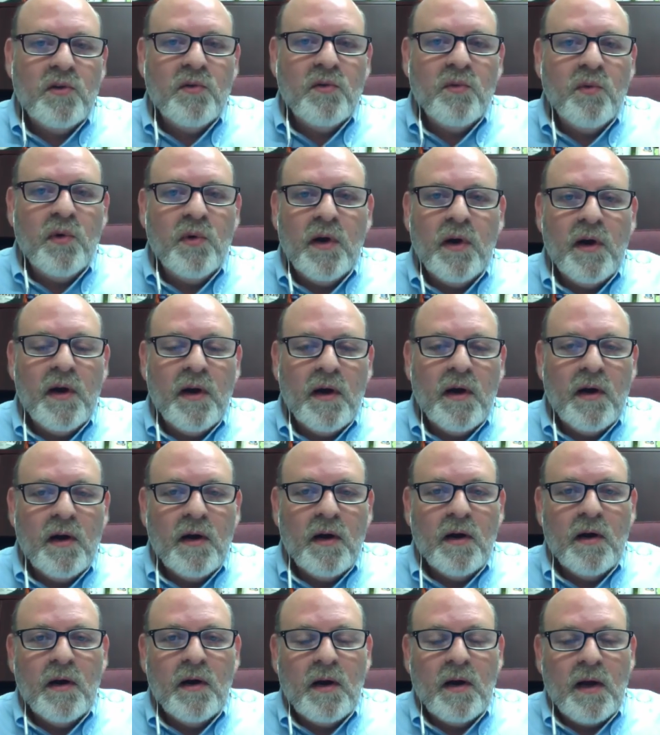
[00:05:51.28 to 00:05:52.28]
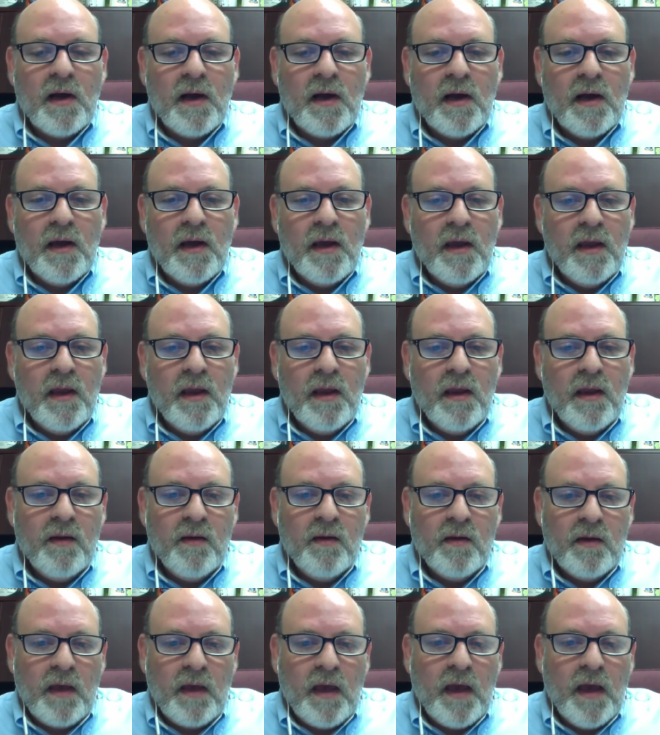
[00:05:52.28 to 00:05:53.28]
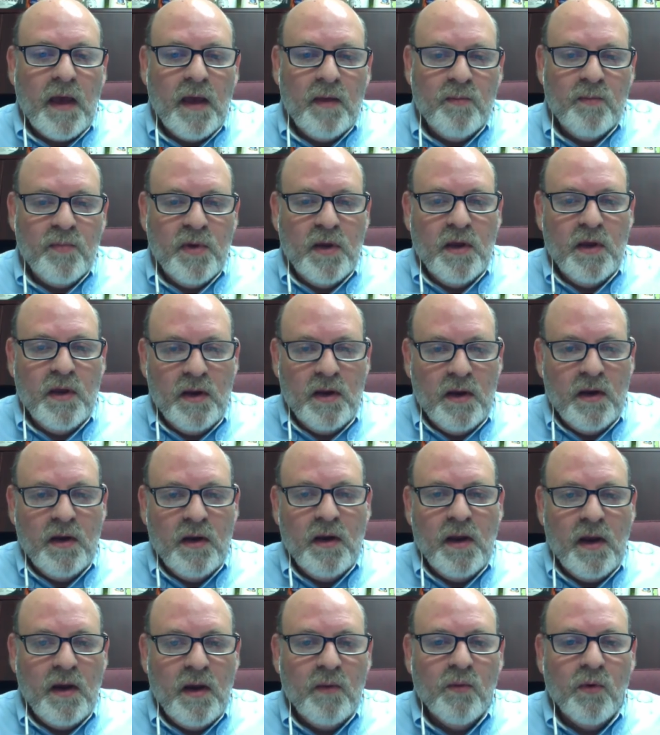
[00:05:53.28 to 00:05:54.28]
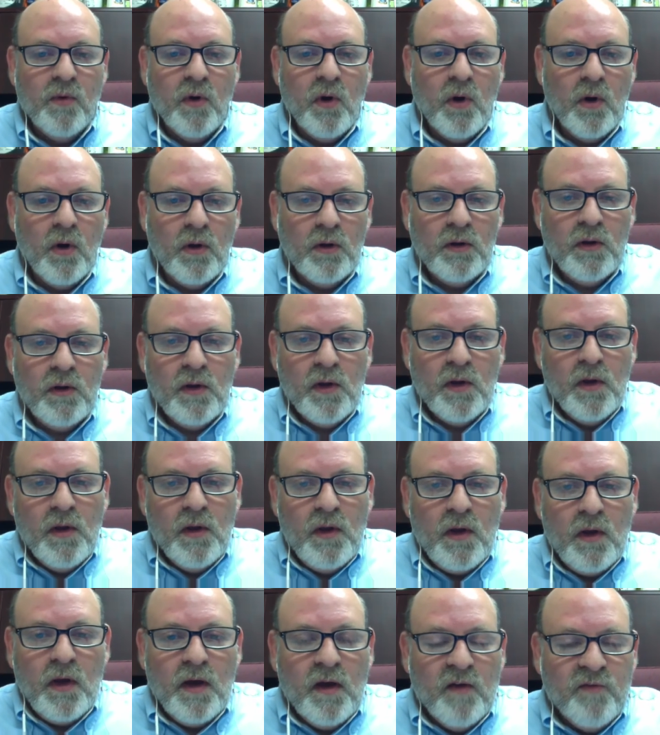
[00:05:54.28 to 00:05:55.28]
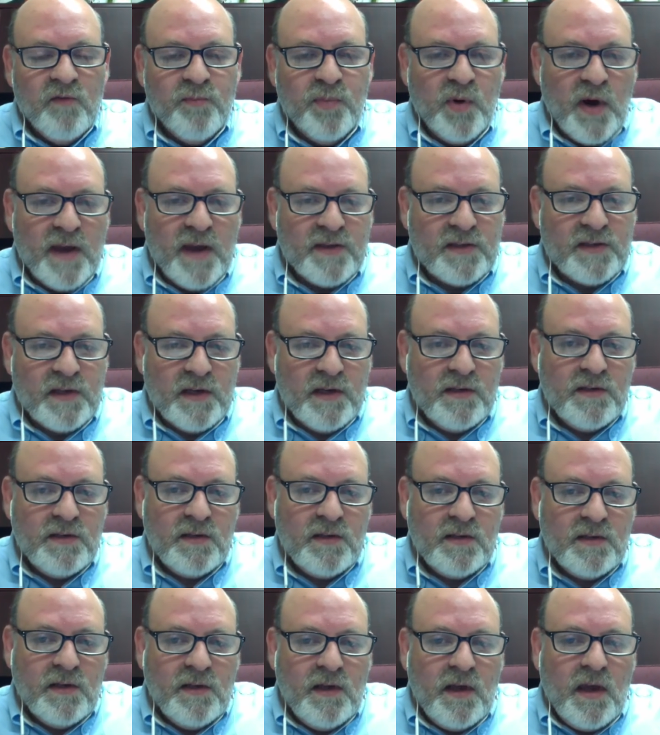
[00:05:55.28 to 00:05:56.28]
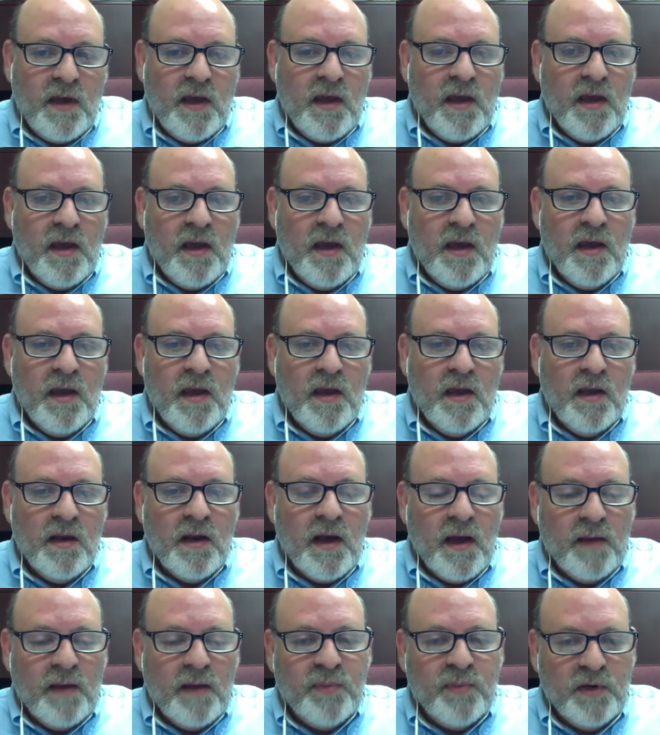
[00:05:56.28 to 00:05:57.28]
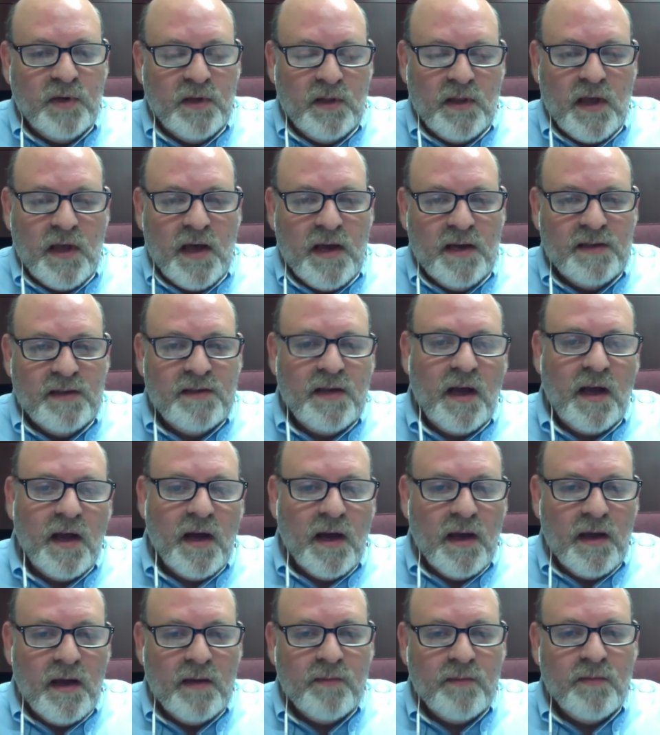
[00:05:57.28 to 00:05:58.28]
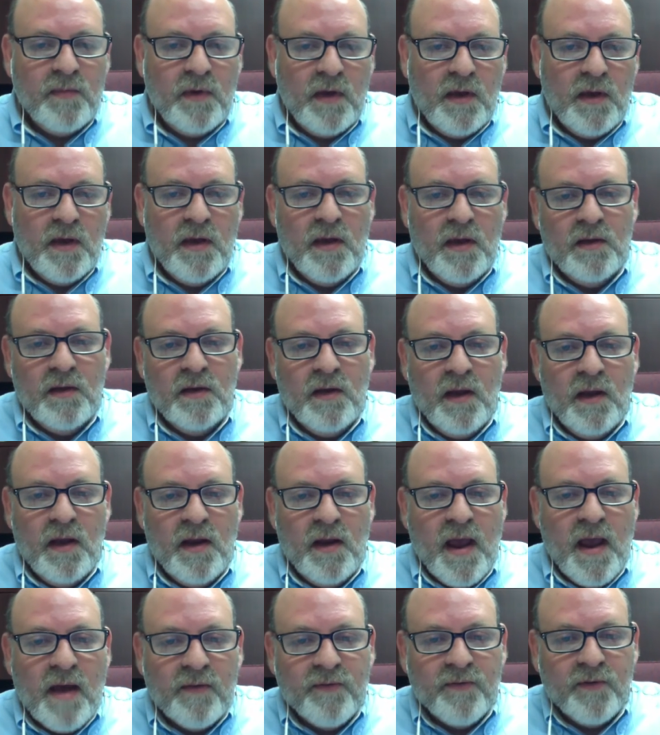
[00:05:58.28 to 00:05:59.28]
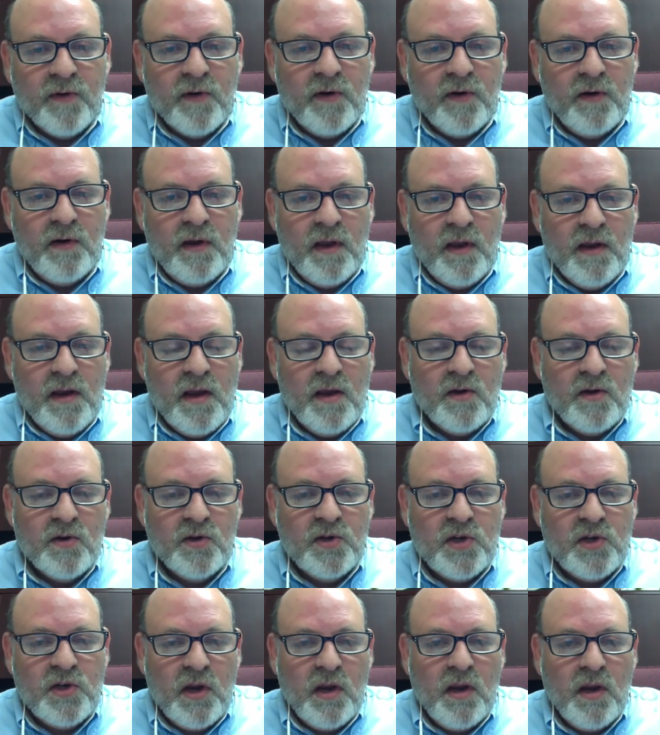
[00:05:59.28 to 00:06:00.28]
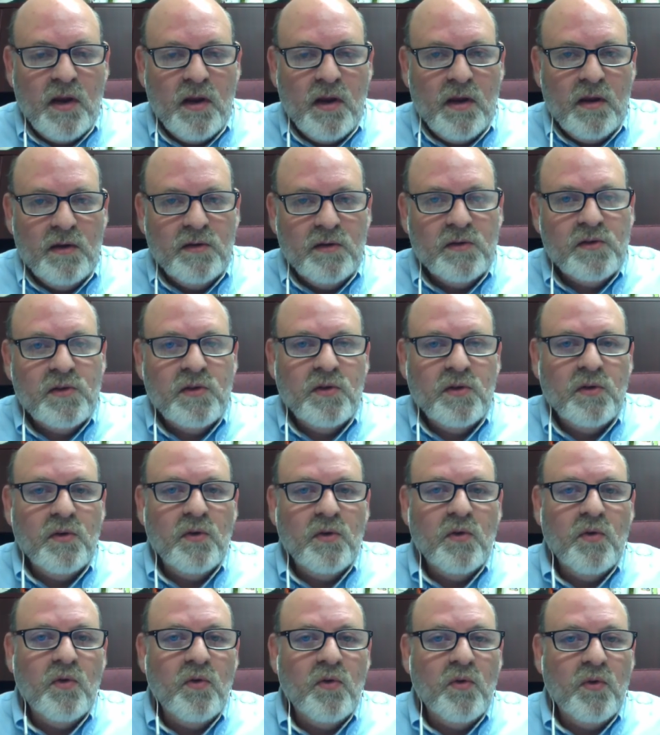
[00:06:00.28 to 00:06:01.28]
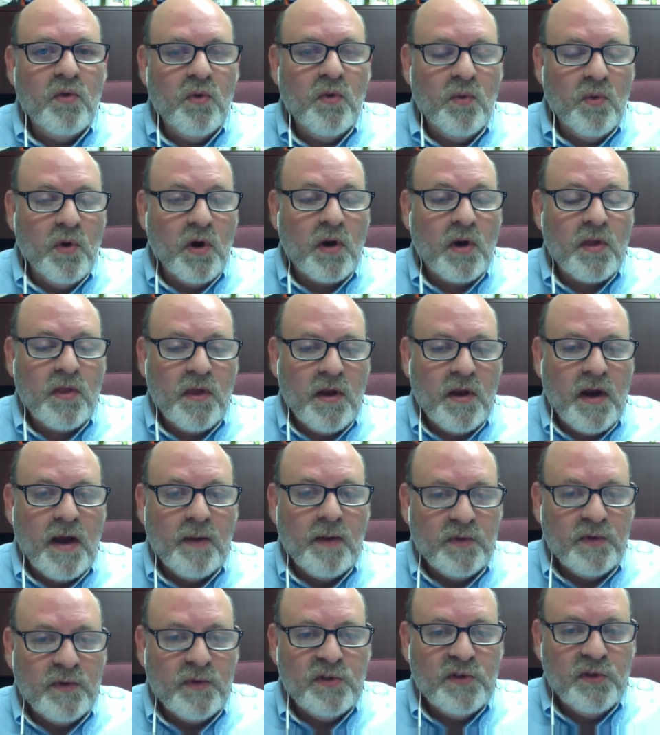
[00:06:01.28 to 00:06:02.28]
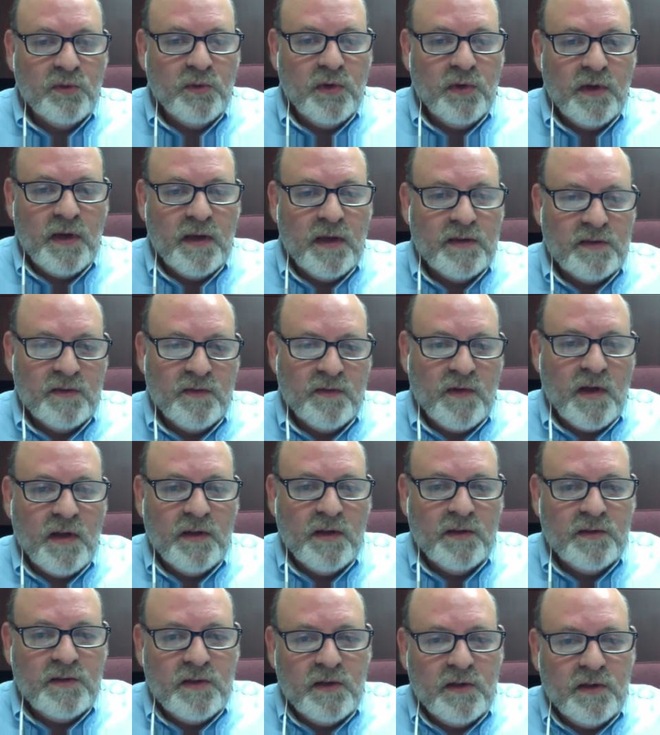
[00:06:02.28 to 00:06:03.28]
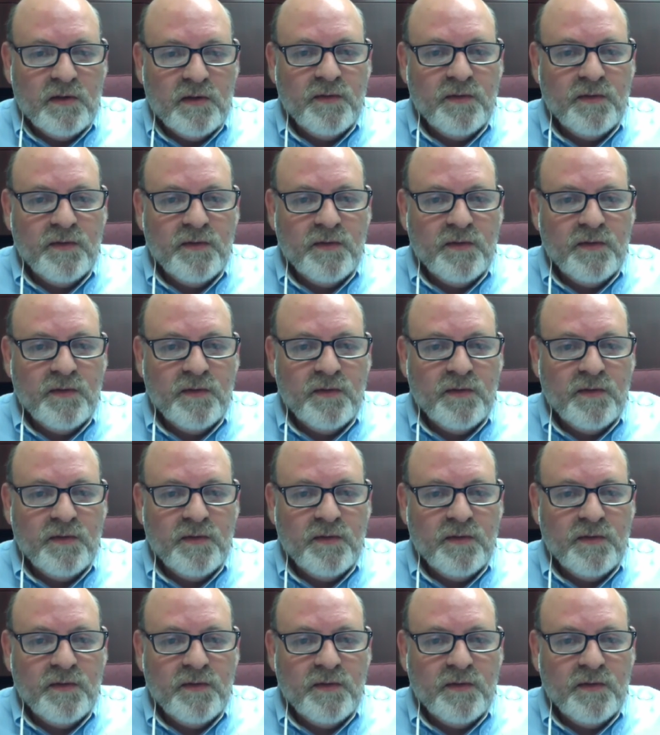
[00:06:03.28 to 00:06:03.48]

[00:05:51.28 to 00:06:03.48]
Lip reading: where I had been in a role of president, and I'd put a lot of time and effort and energy into the work that I was doing as a volunteer for